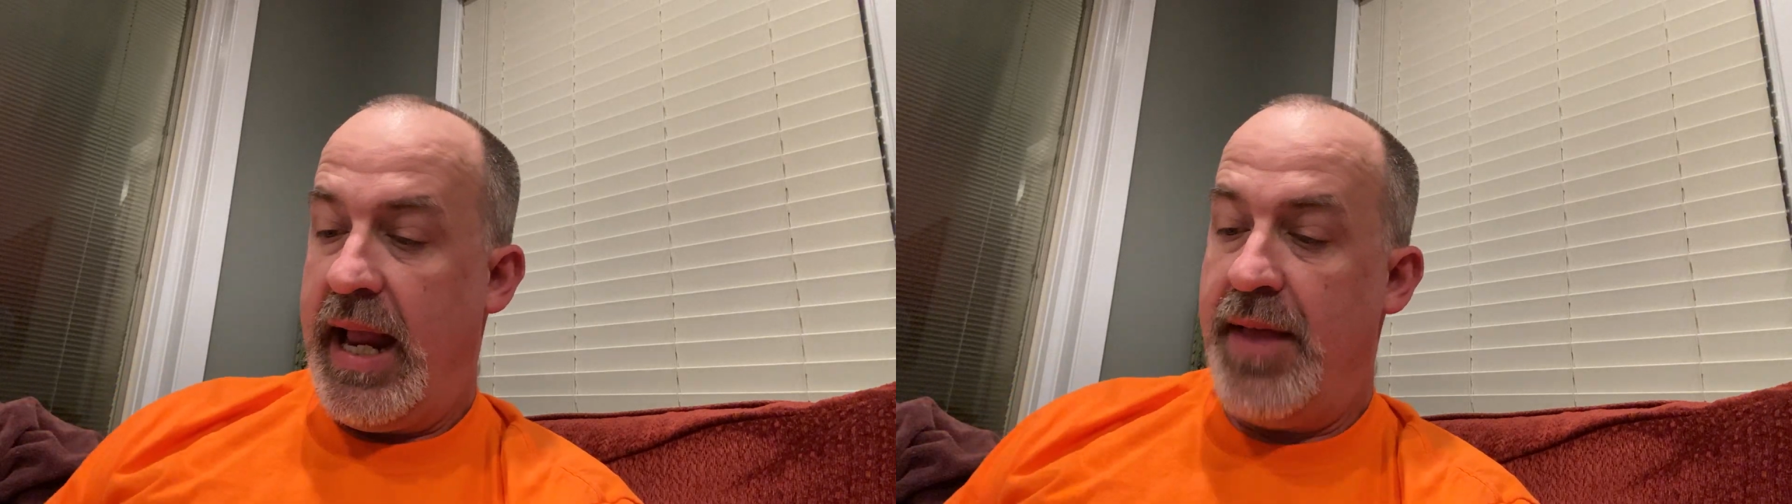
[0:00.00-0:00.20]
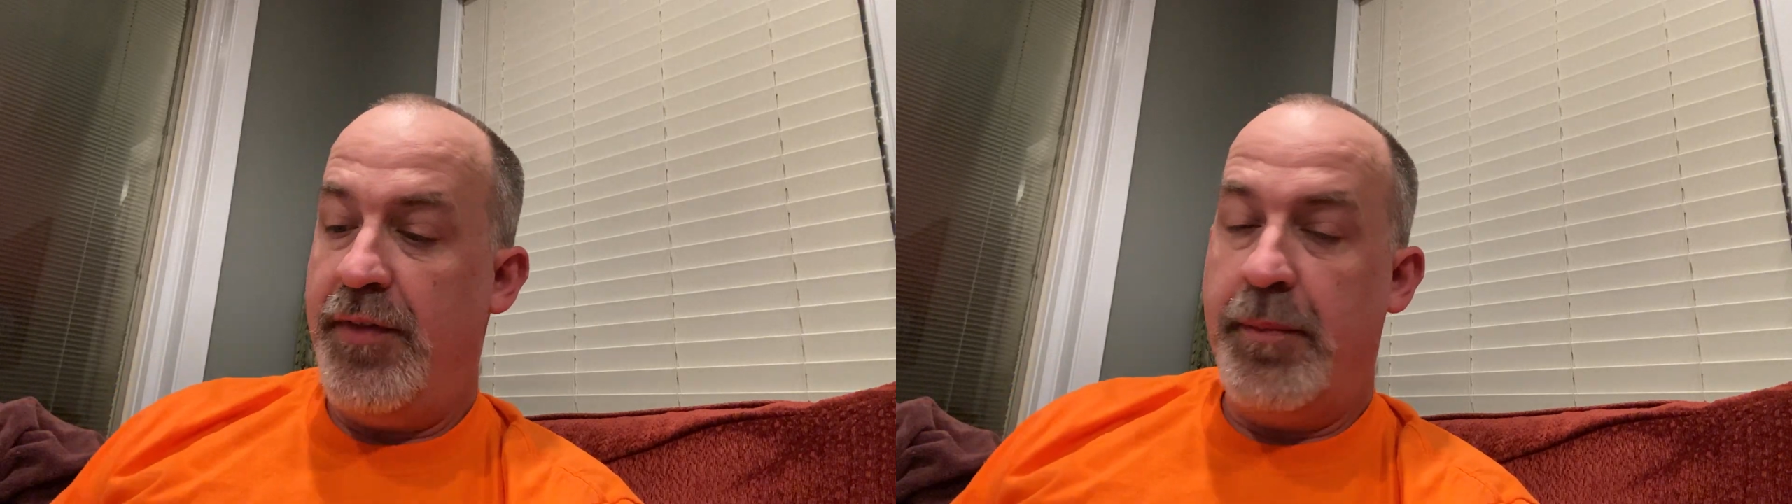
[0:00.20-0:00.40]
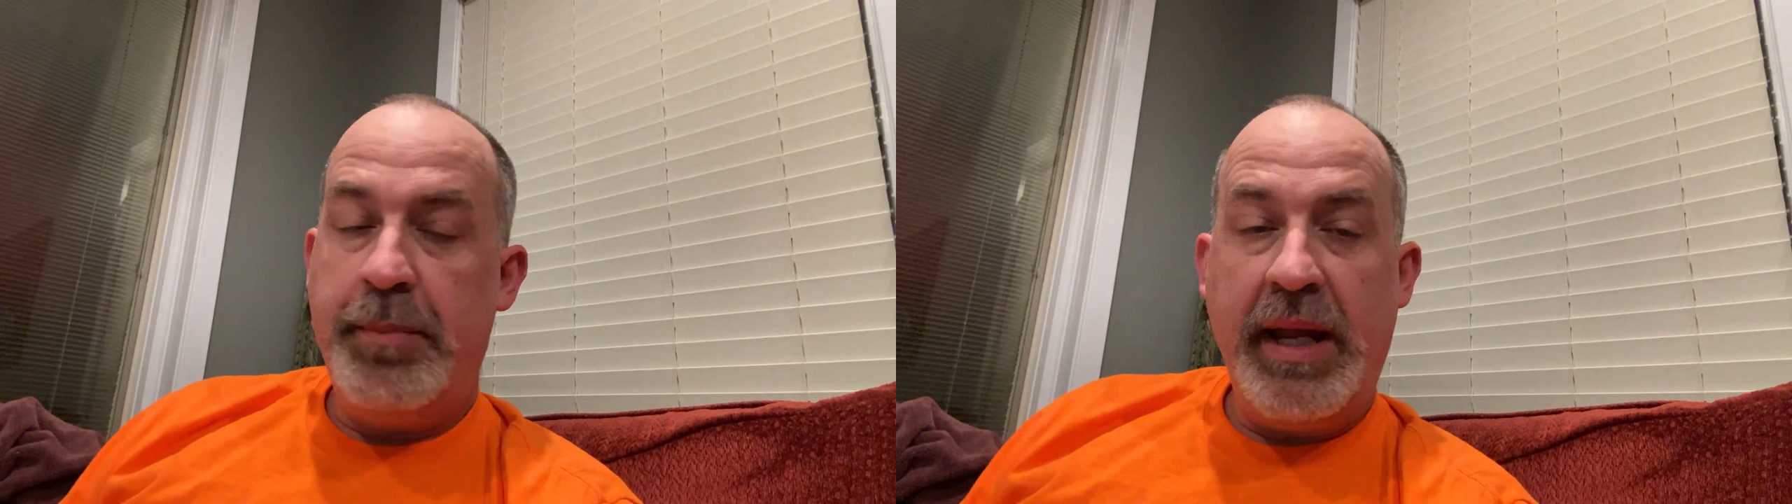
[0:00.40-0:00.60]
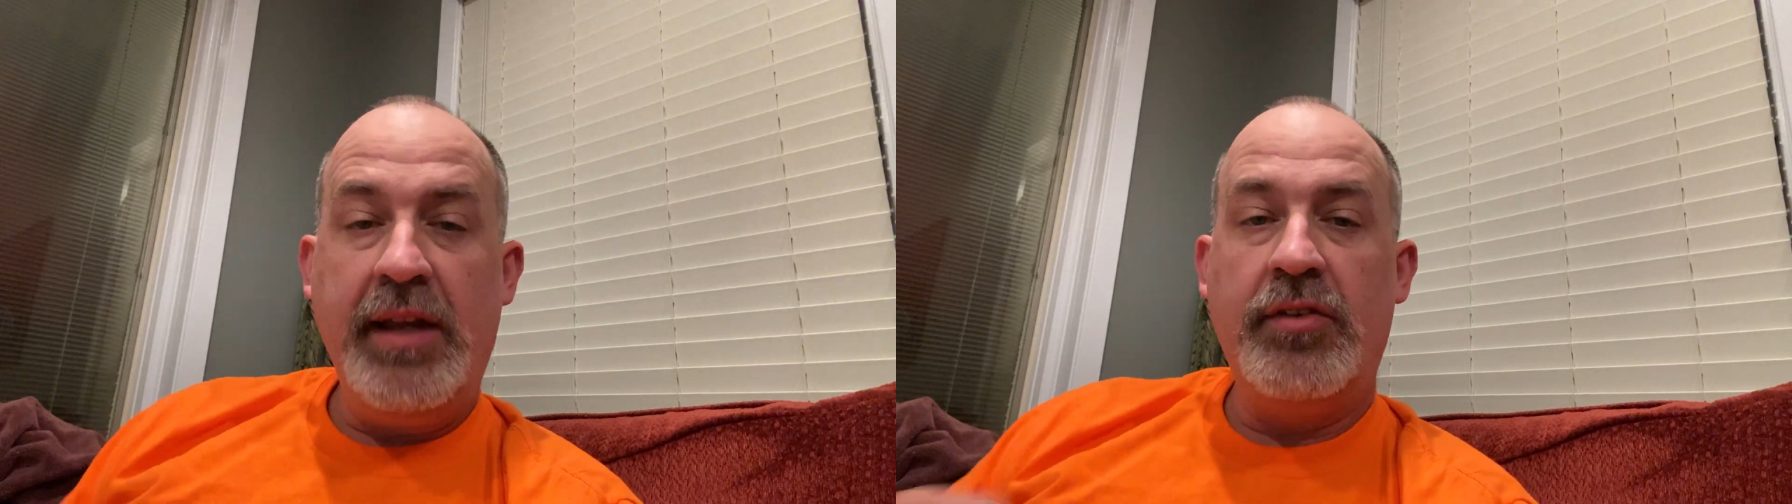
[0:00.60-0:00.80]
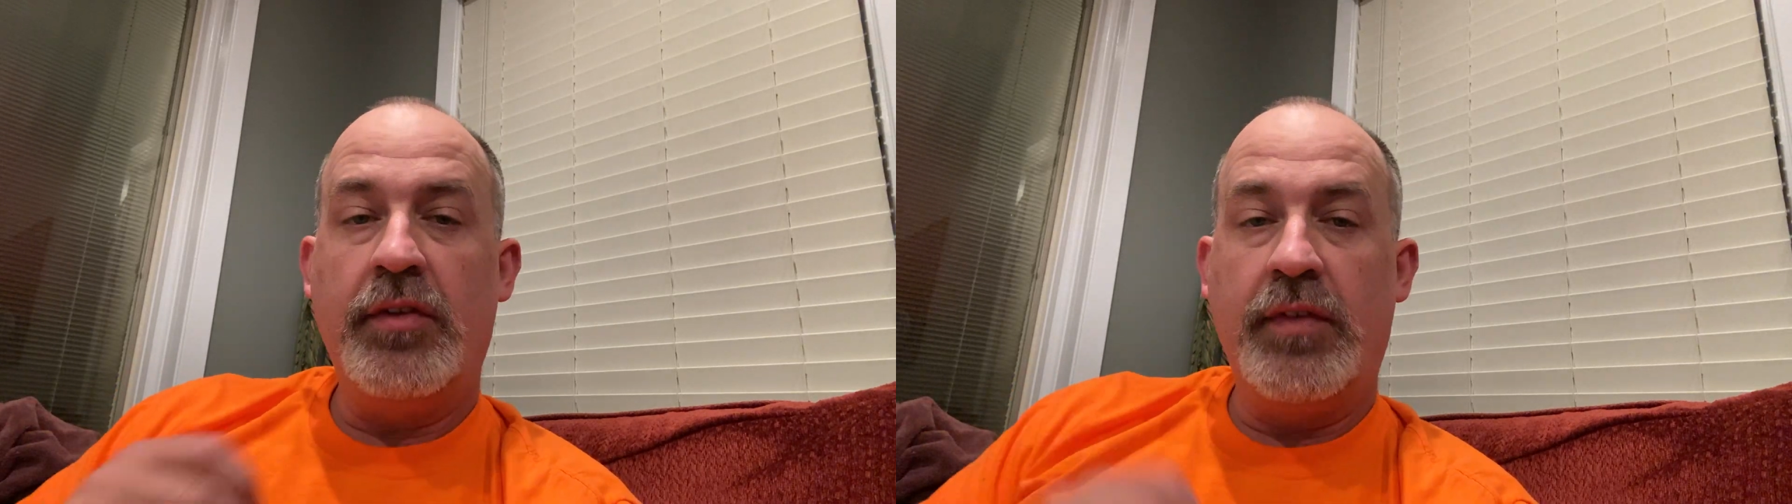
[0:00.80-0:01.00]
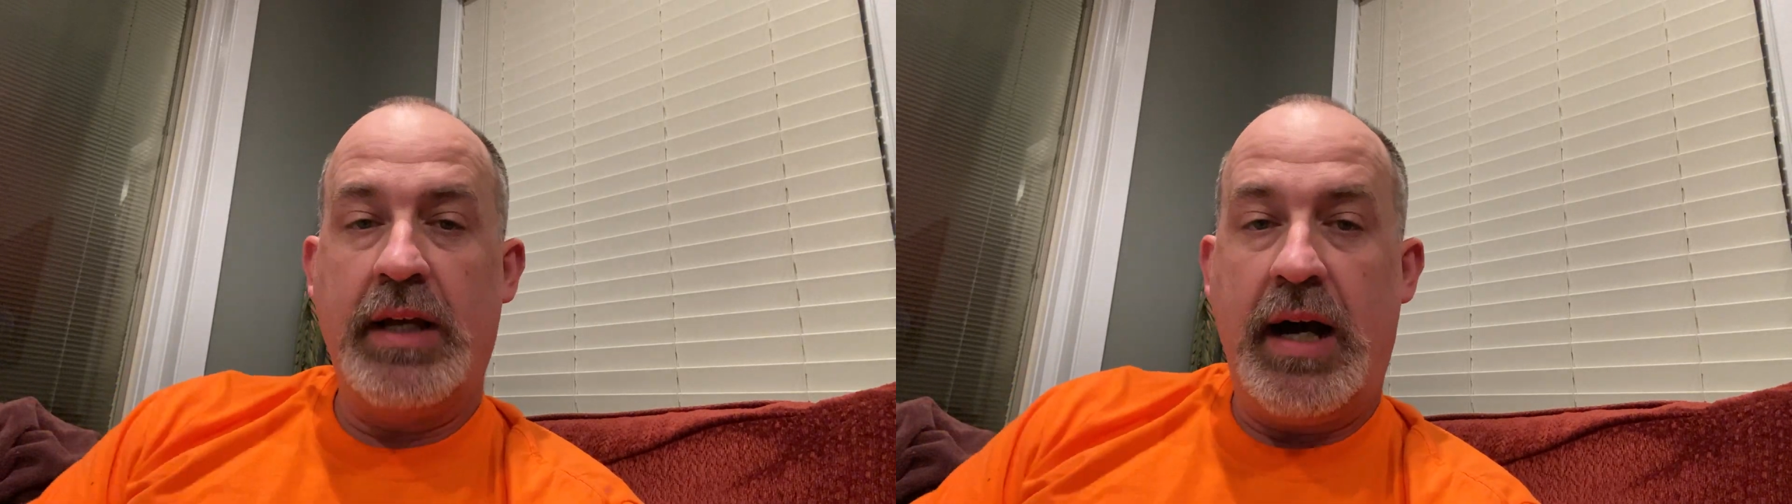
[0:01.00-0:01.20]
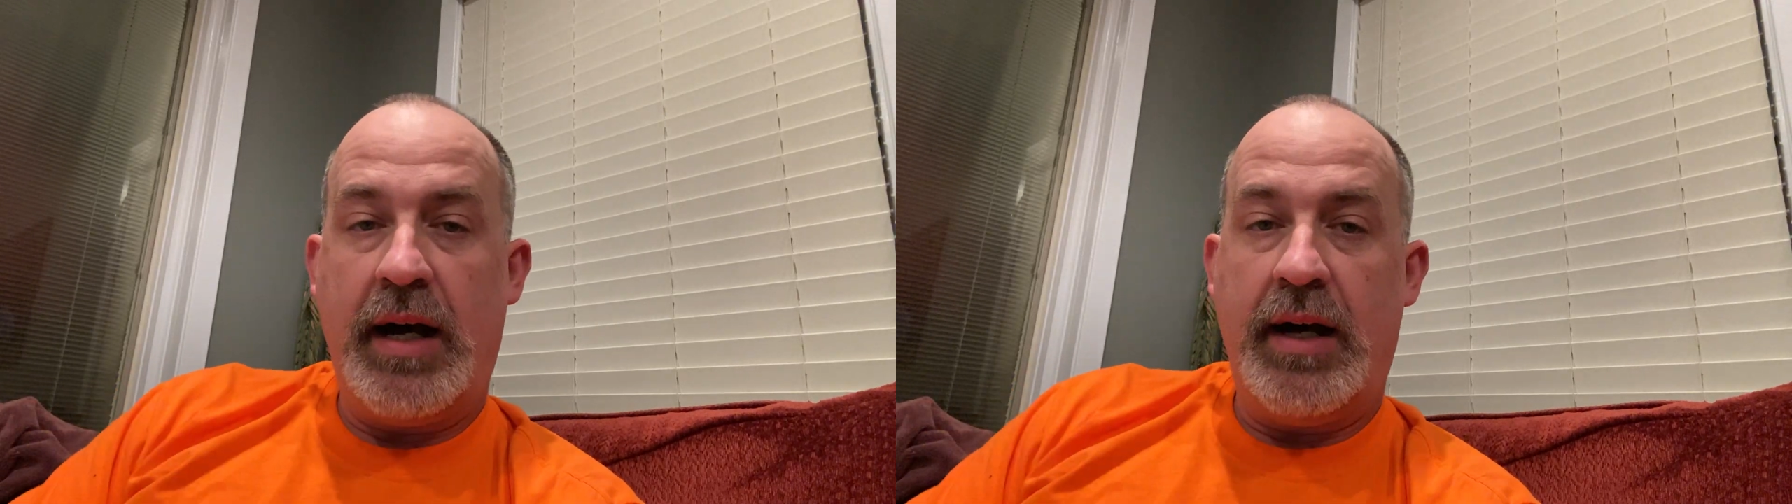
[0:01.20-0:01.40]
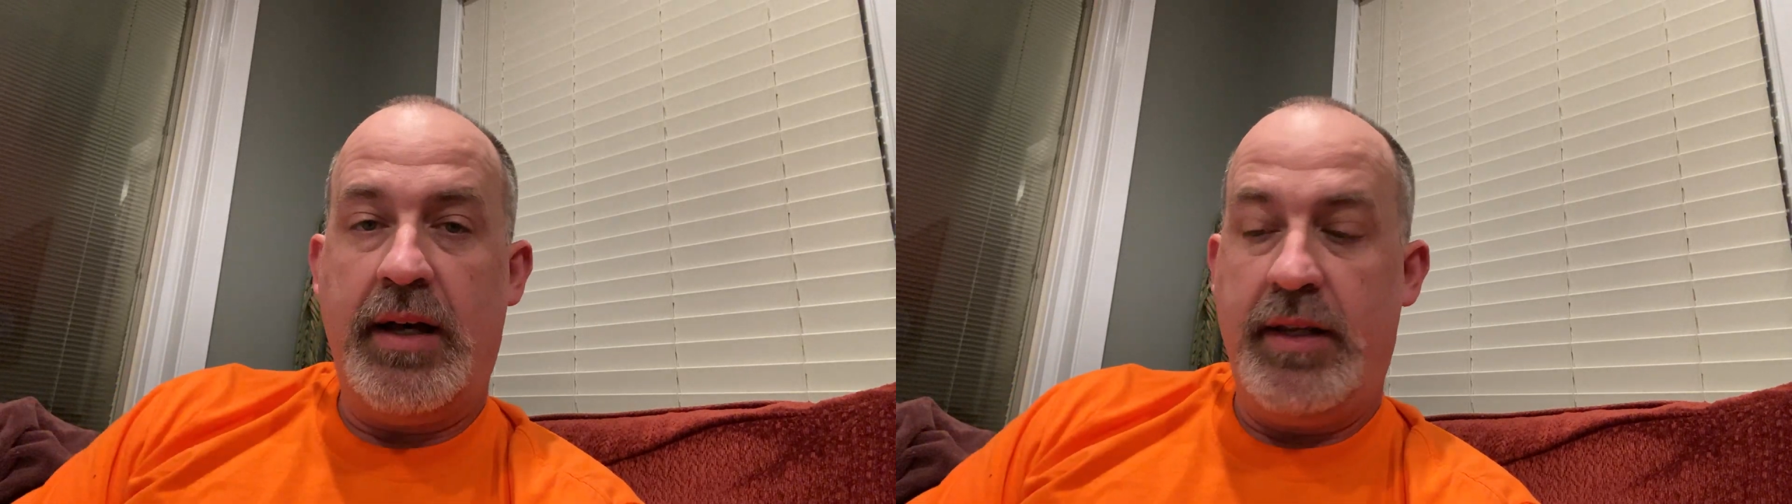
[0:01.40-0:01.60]
And the peace of
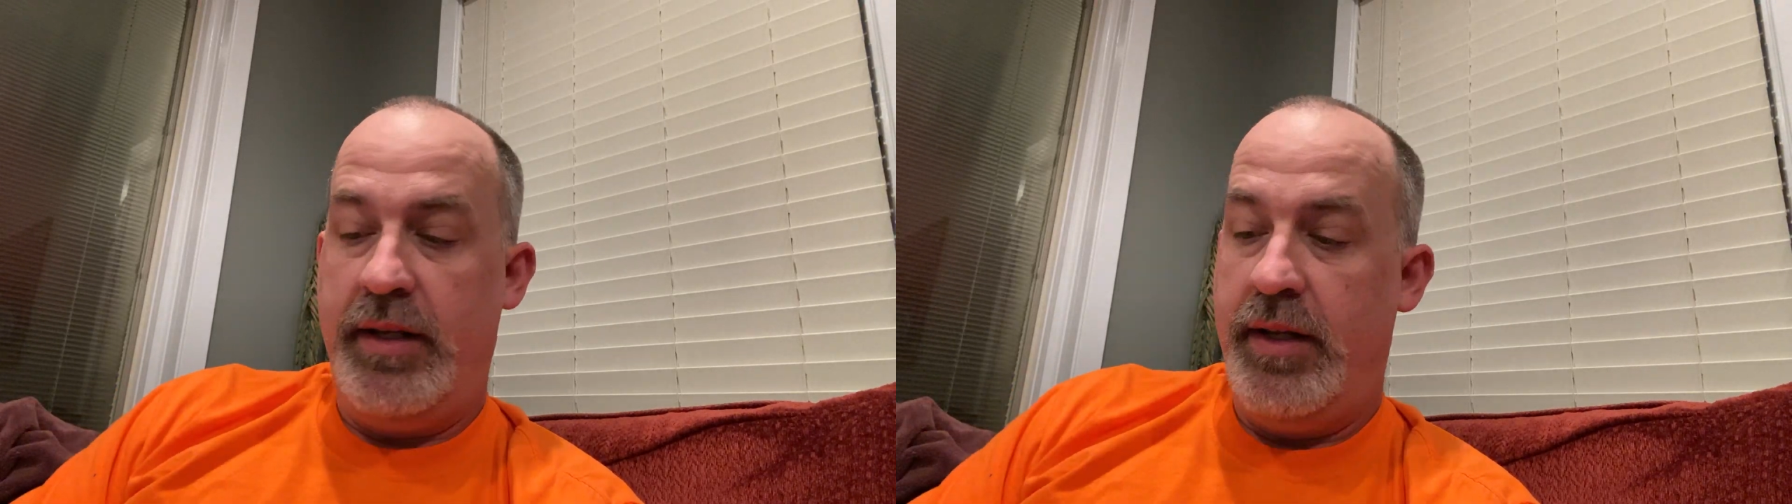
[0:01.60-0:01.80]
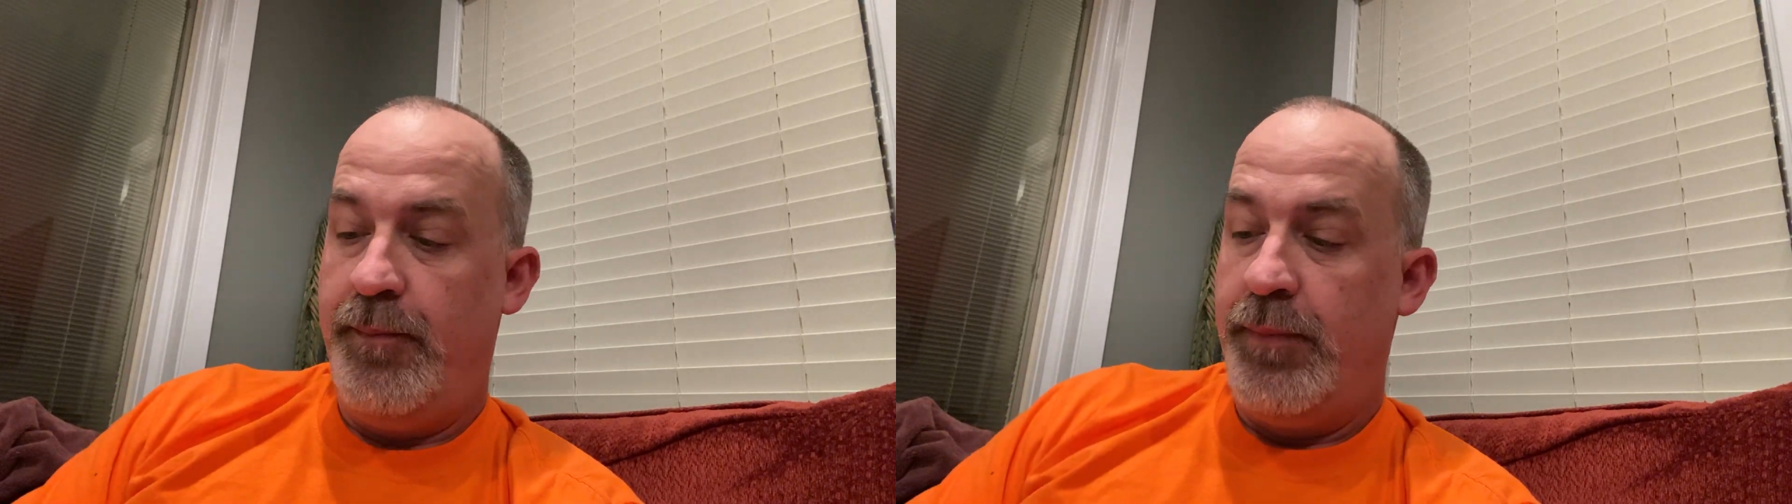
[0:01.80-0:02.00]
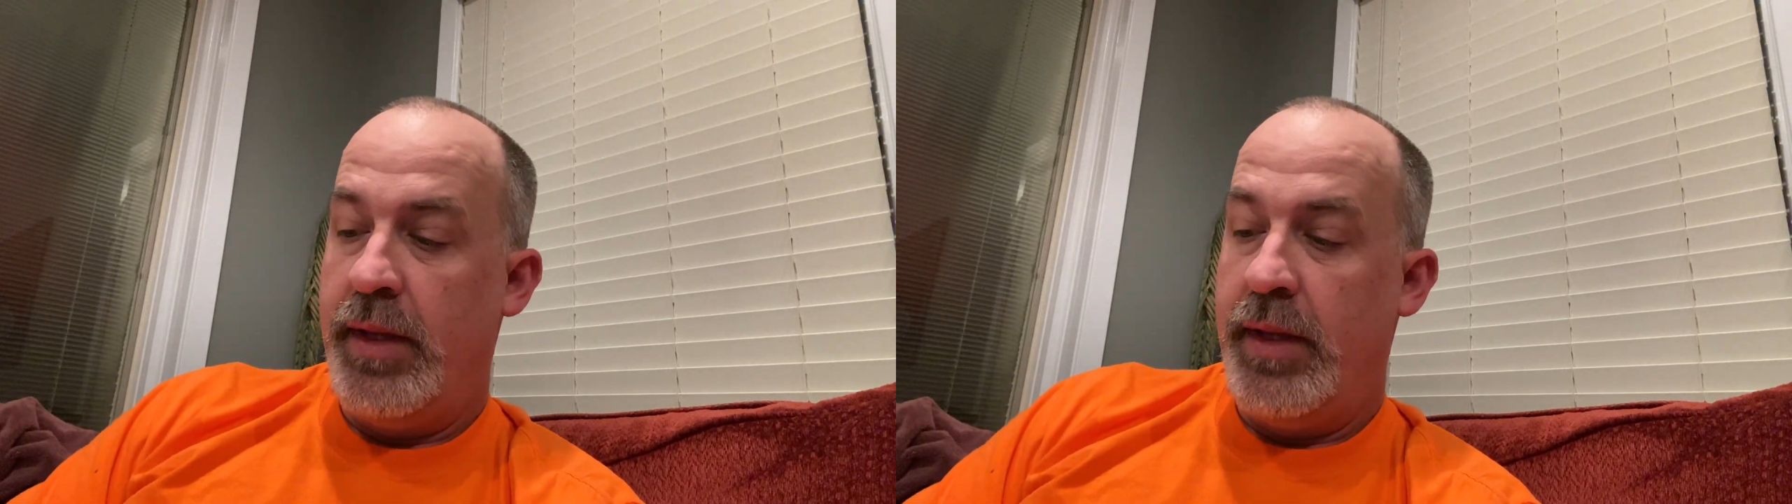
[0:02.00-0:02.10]
God,